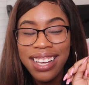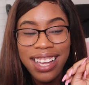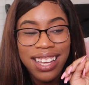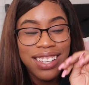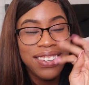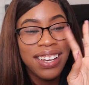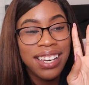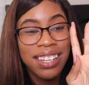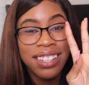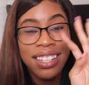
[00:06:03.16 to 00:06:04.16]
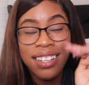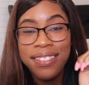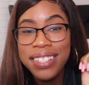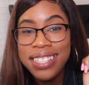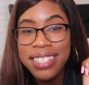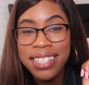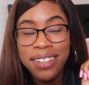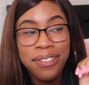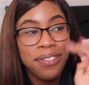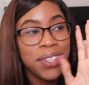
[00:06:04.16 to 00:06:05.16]
God, you gotta love
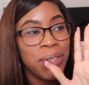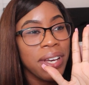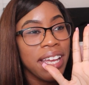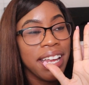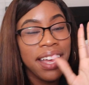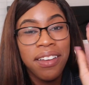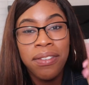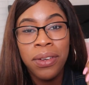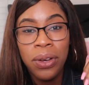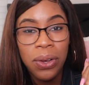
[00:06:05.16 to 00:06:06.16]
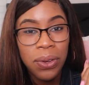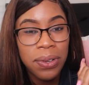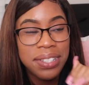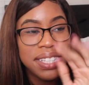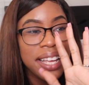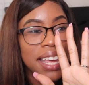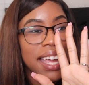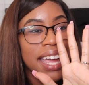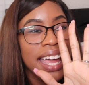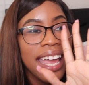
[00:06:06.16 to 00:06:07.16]
yourself, you gotta have goals,
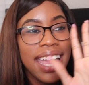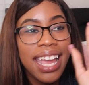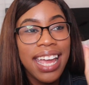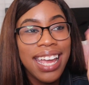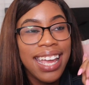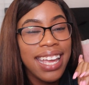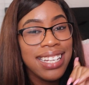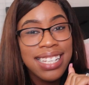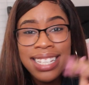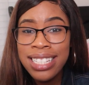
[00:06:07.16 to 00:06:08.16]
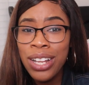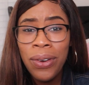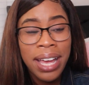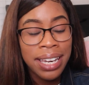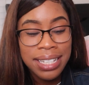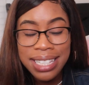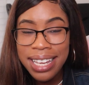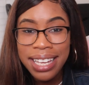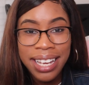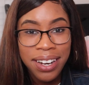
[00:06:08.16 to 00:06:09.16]
and just know how to
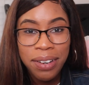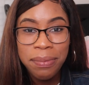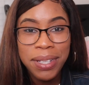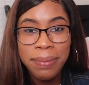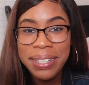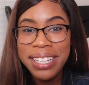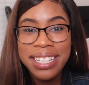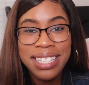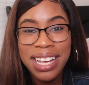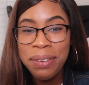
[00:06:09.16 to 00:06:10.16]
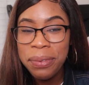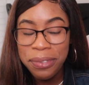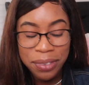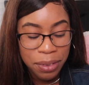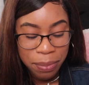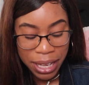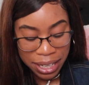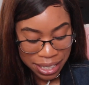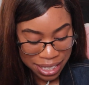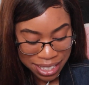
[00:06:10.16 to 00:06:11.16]
take care of me, because I'm a full
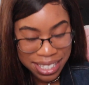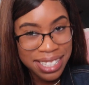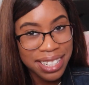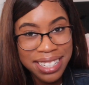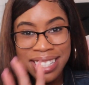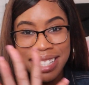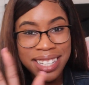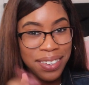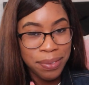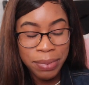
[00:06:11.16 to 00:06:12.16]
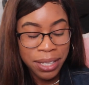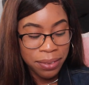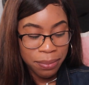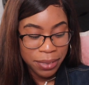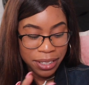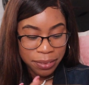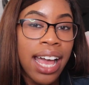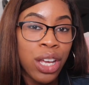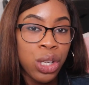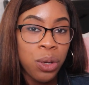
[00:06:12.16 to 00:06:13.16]
package. Don't play with me.
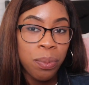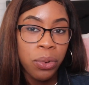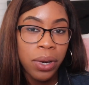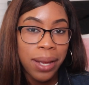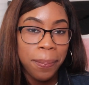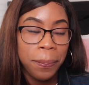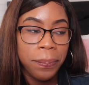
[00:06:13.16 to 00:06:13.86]
How do you pray?